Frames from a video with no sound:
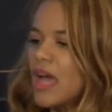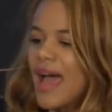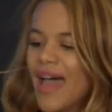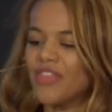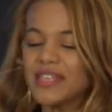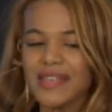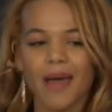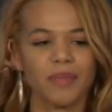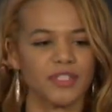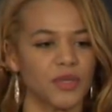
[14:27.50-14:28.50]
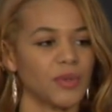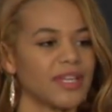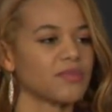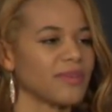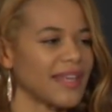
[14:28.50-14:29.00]
And this amplitude
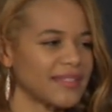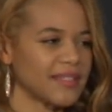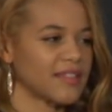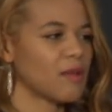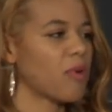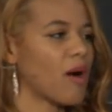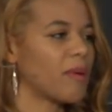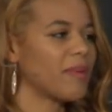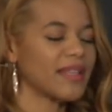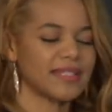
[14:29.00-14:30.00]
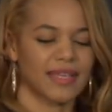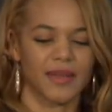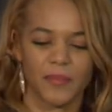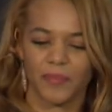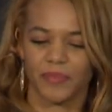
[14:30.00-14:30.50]
is related to the probability.